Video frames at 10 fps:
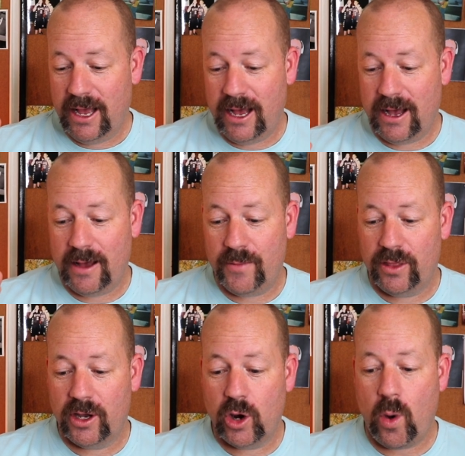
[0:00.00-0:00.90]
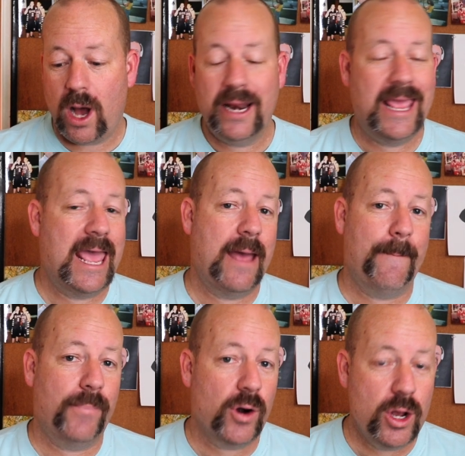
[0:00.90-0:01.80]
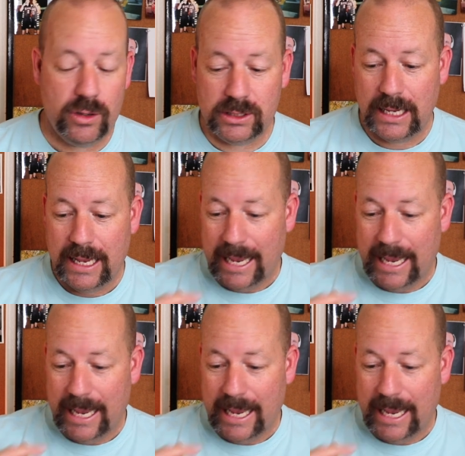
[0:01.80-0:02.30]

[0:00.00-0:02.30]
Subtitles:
the Quad Cam Bros.